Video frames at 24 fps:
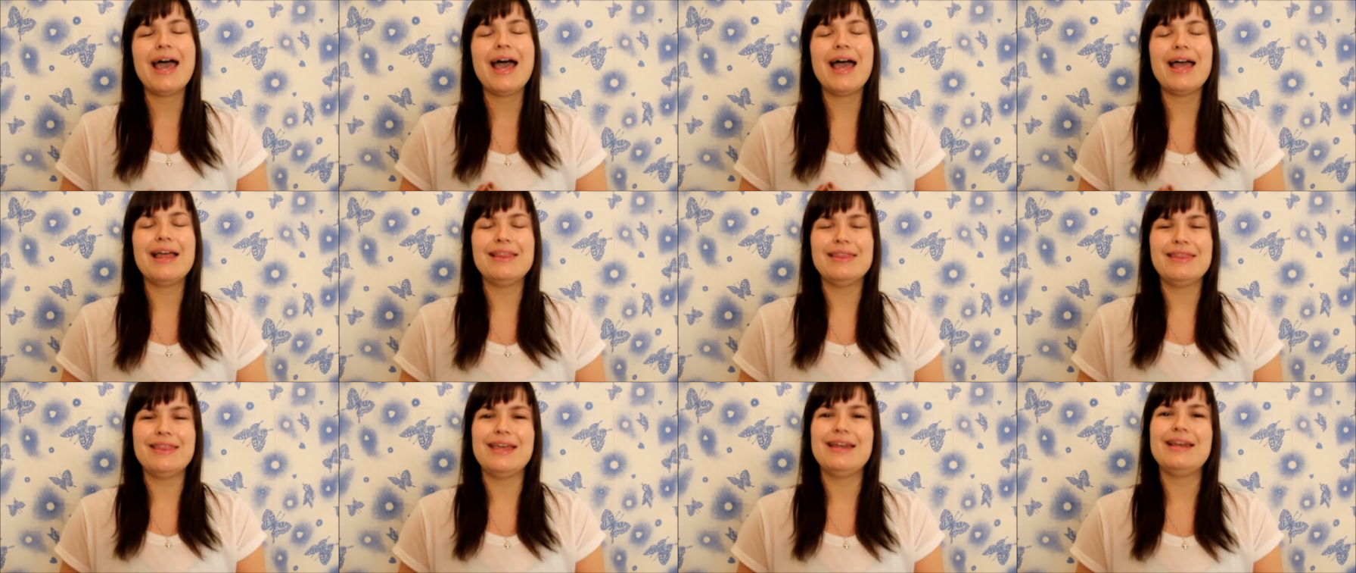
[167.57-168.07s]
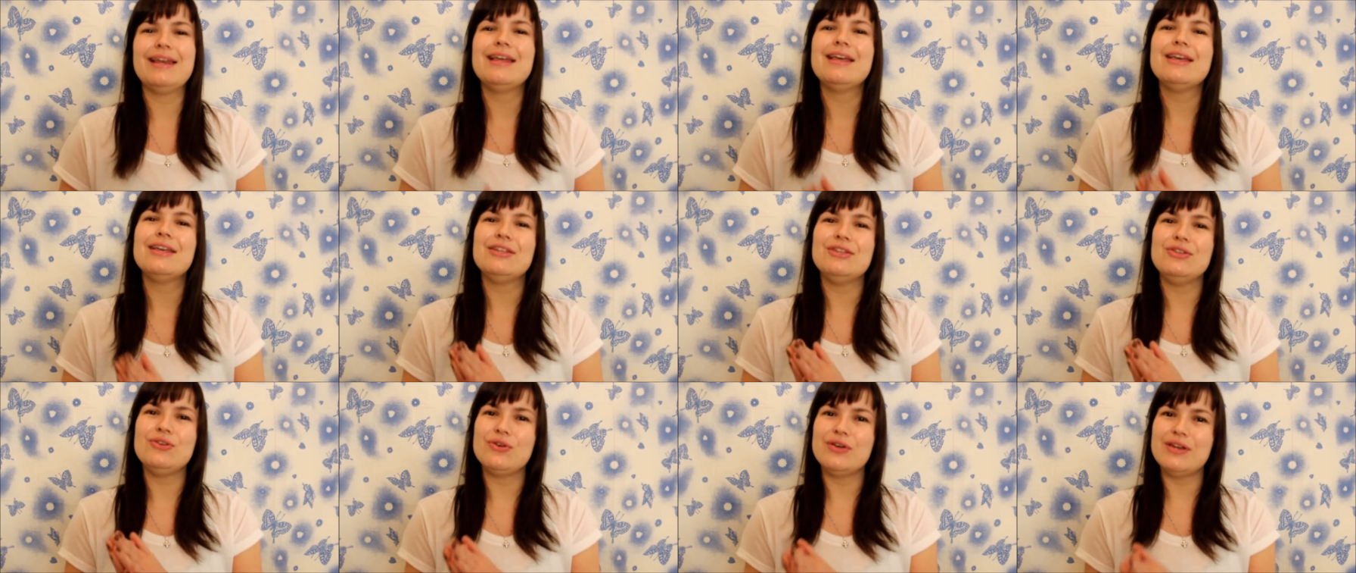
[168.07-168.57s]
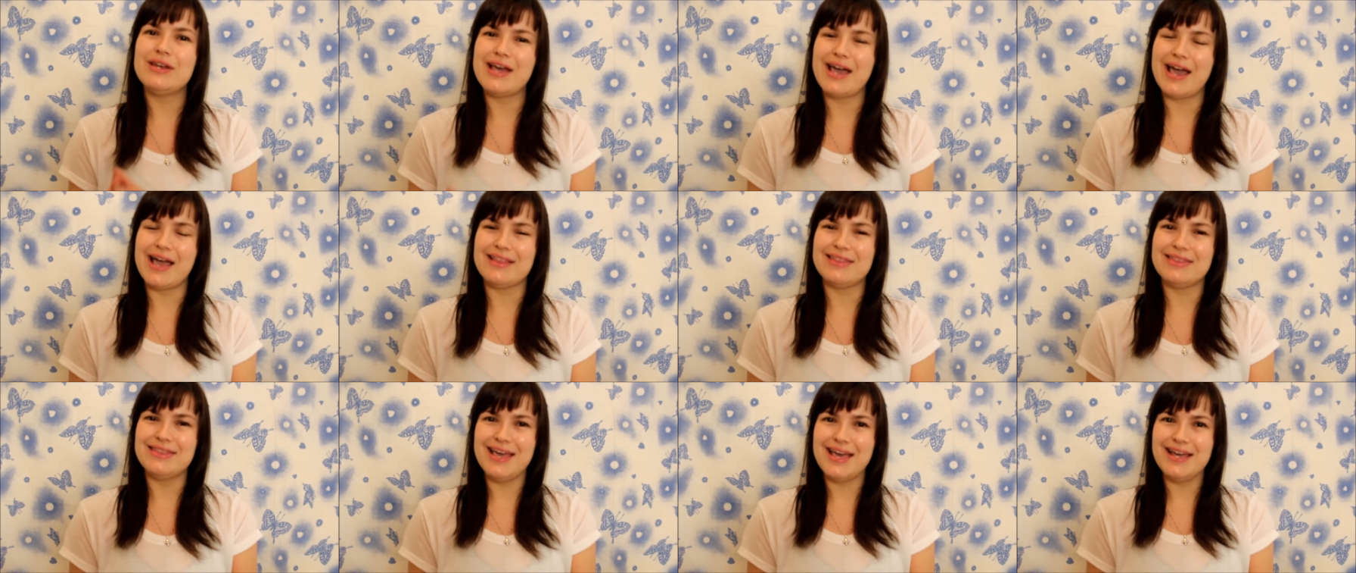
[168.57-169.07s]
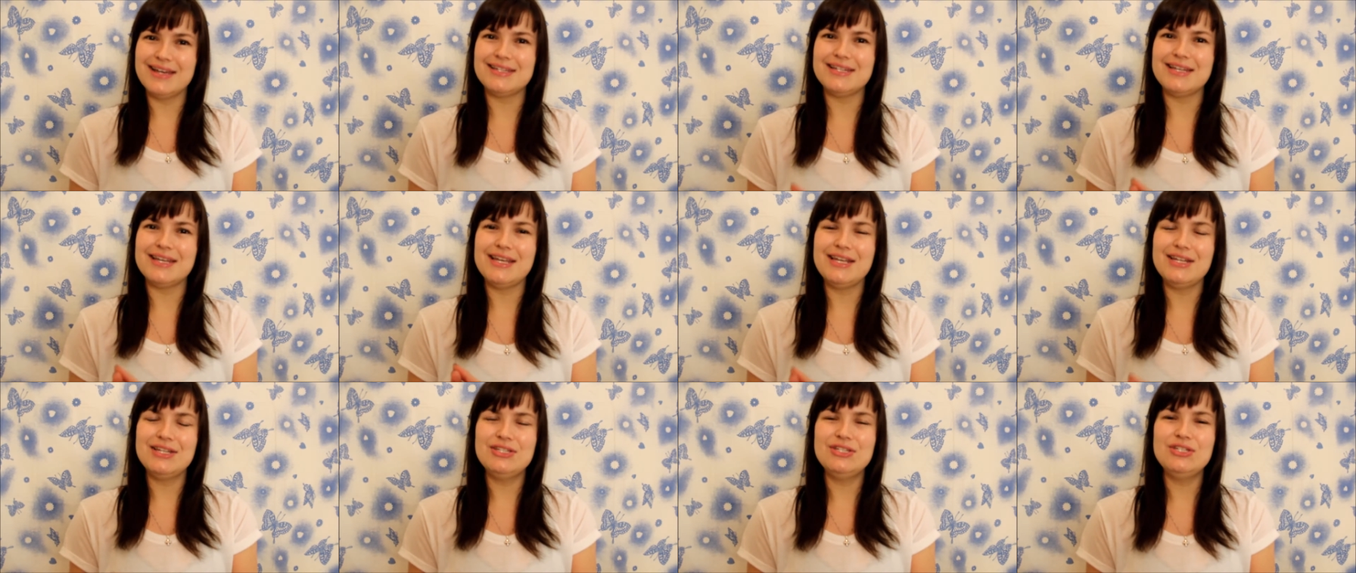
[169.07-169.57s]
and then you can add that
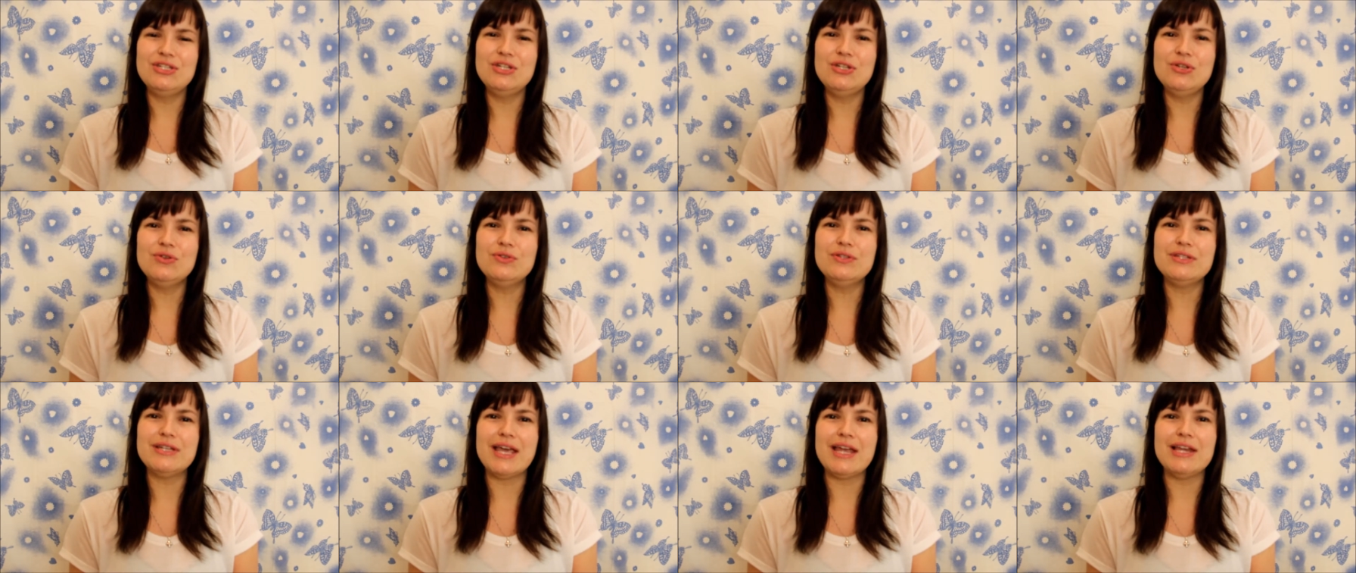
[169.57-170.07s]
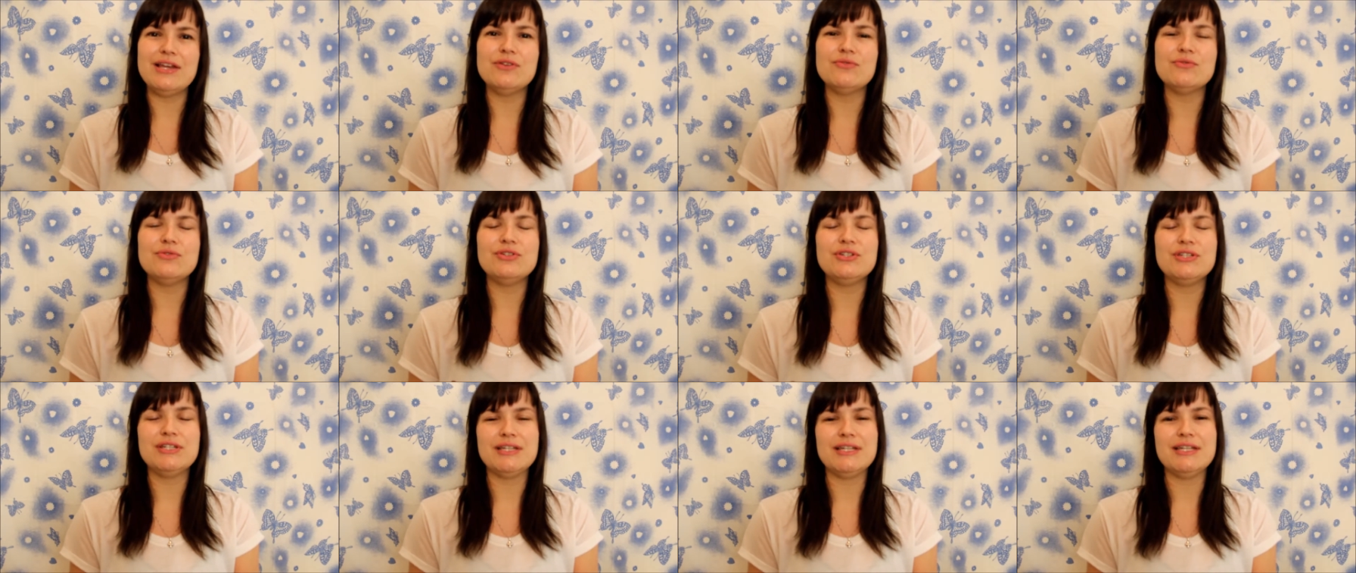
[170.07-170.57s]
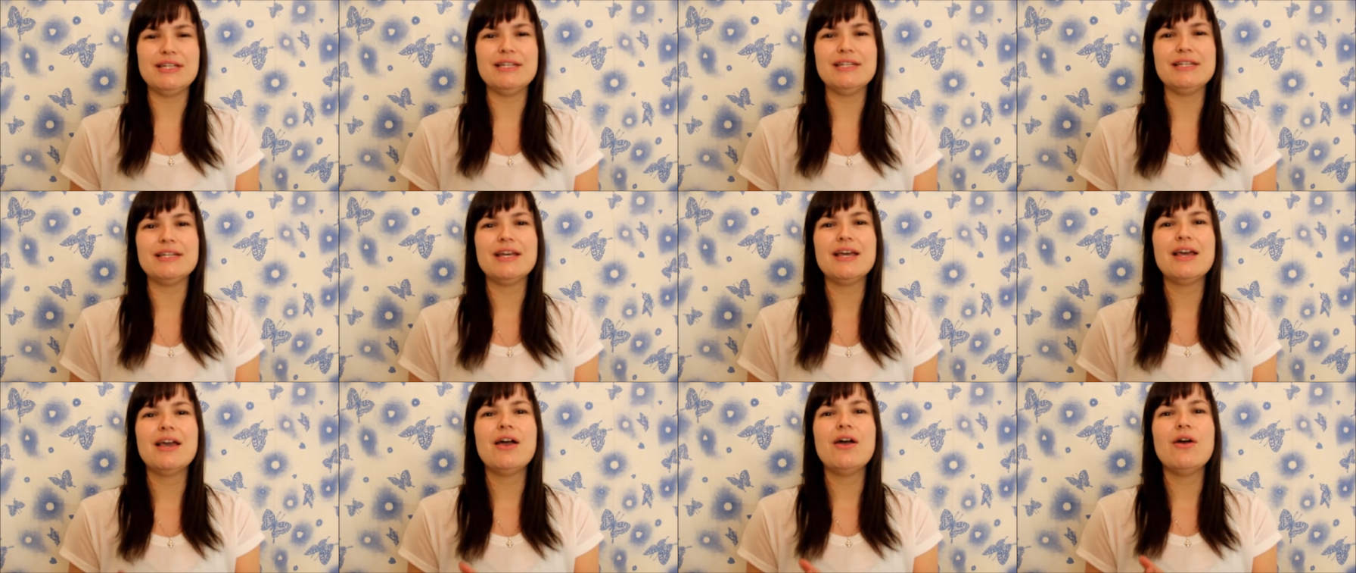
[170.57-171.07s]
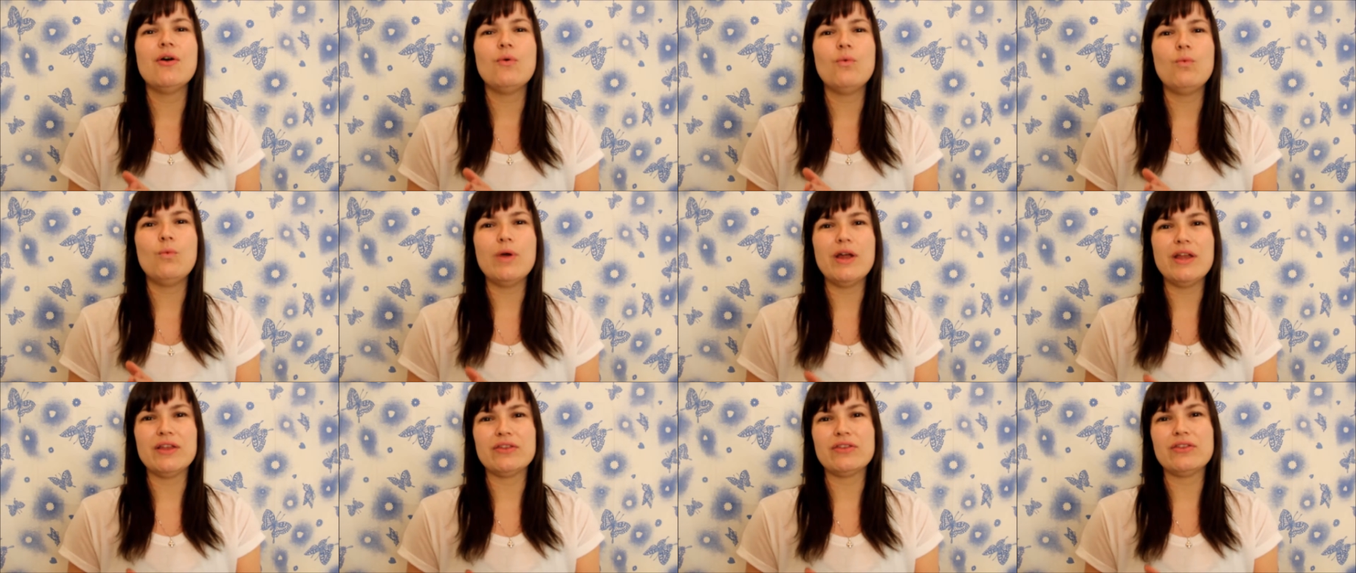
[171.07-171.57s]
into your daily routine
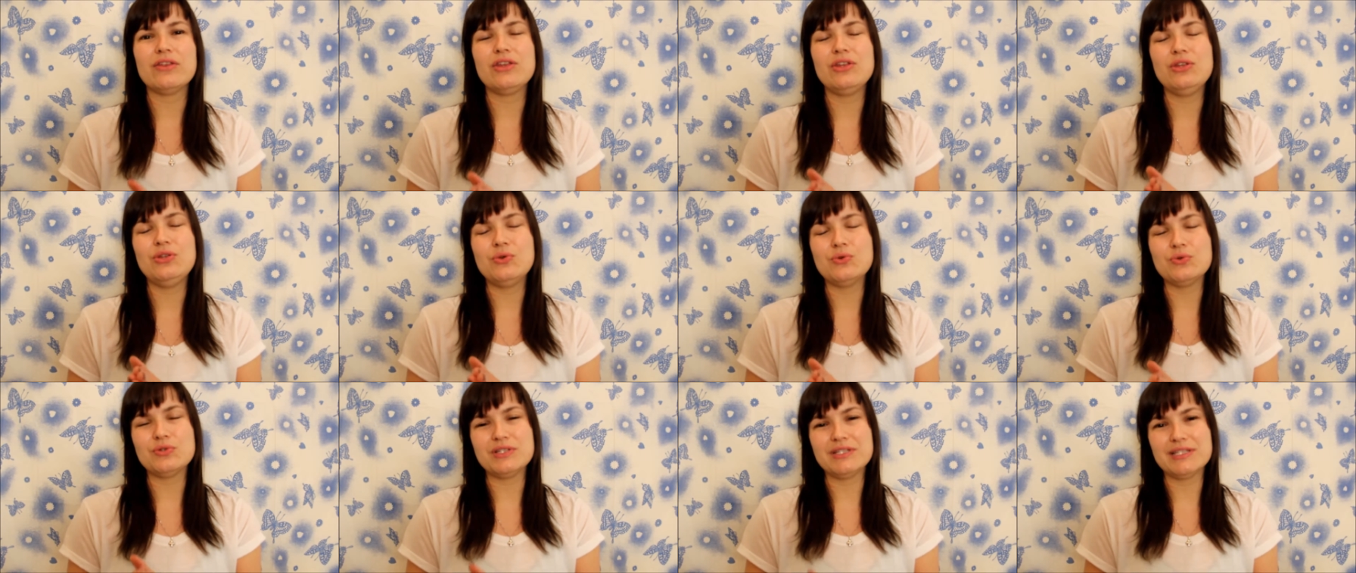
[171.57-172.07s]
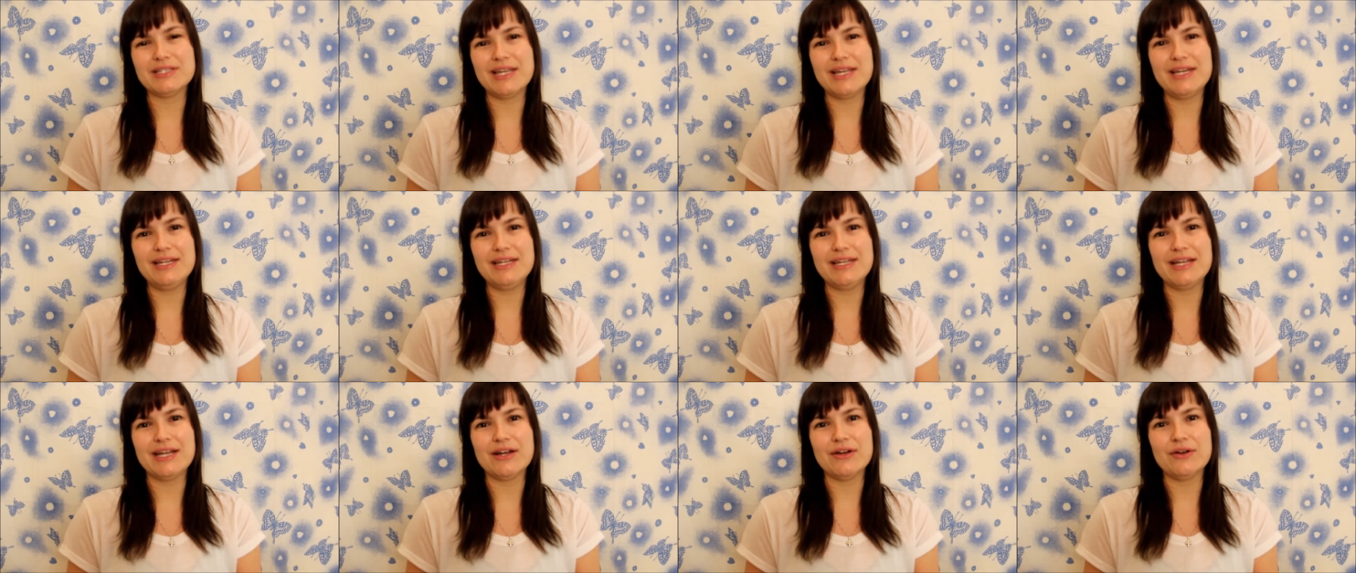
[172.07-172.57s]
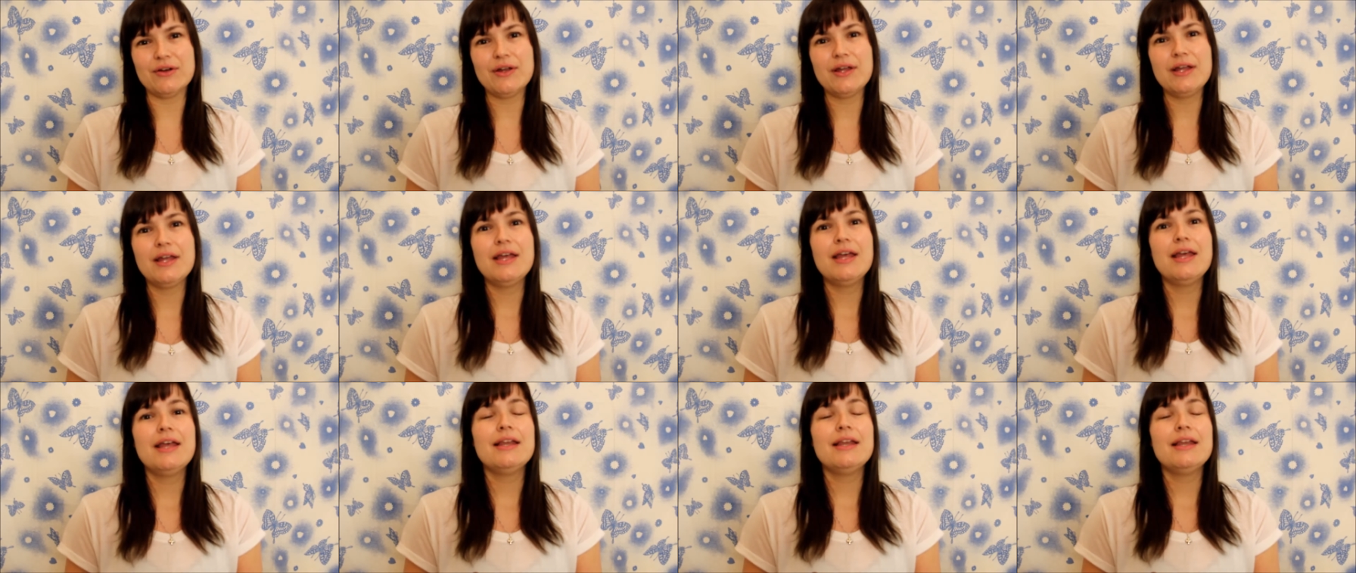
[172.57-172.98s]
with your skincare.